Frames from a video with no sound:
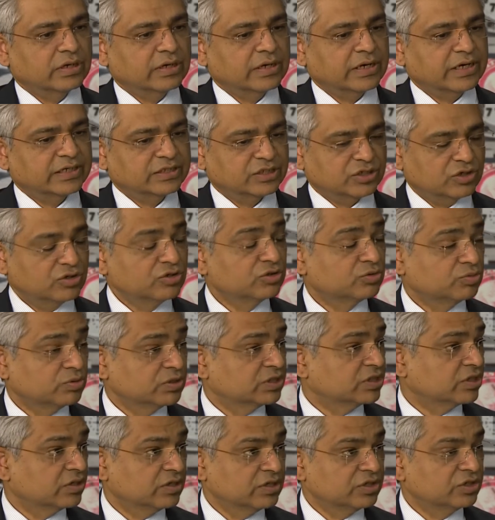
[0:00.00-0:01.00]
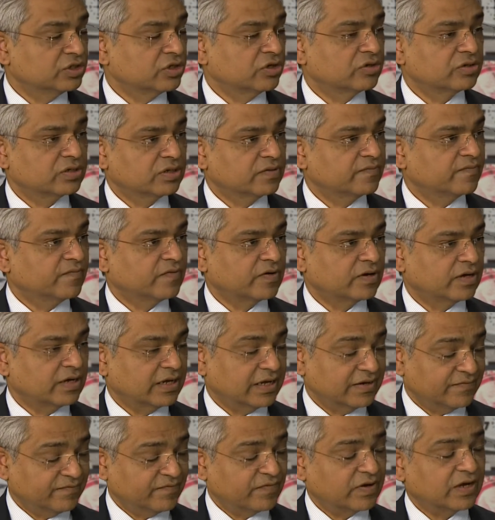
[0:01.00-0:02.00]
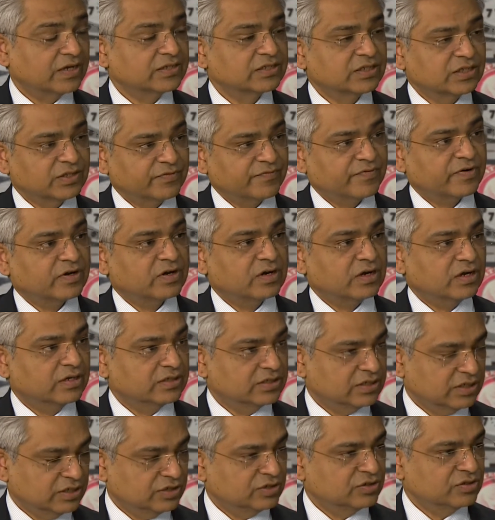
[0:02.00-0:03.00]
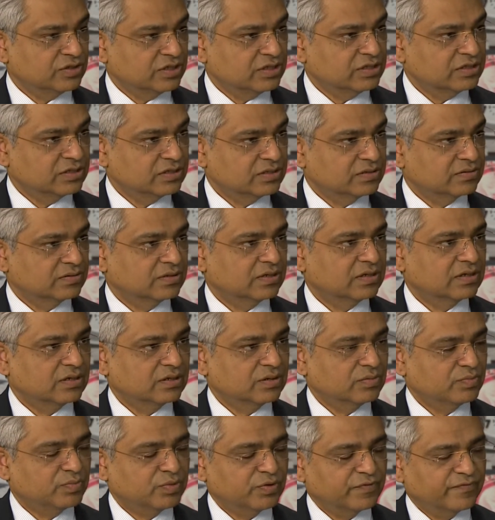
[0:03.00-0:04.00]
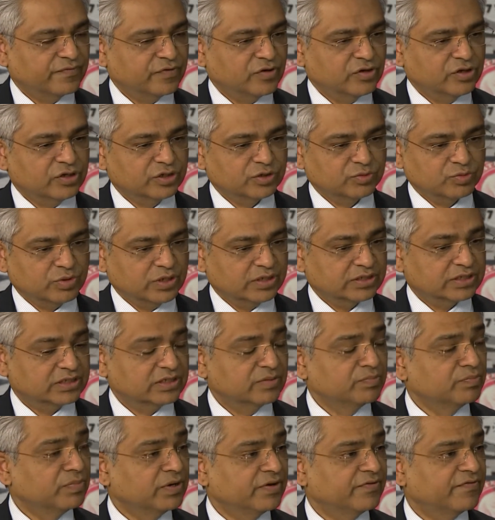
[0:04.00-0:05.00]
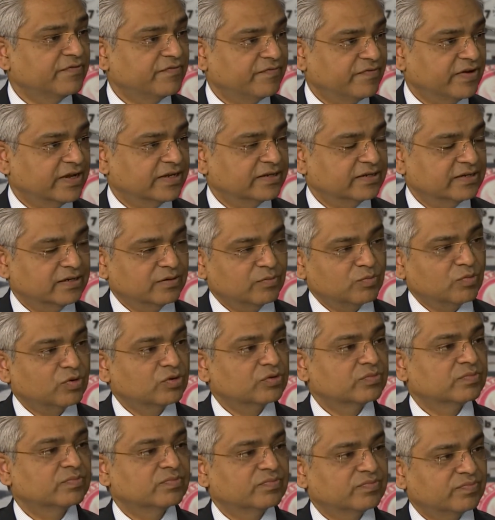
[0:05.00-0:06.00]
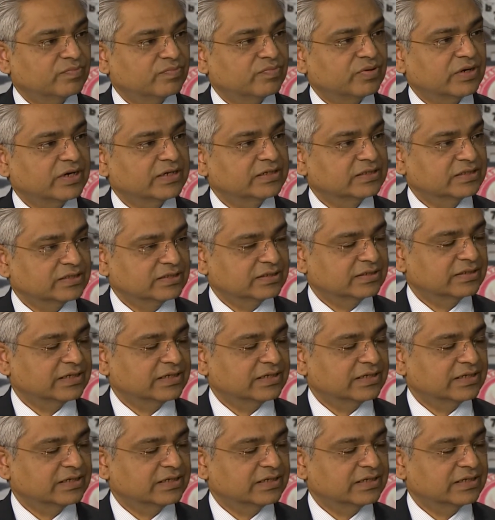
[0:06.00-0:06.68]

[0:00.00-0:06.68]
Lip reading: As Coutts, we certainly don't advise any of our clients into these portfolios. We are simply reflecting what price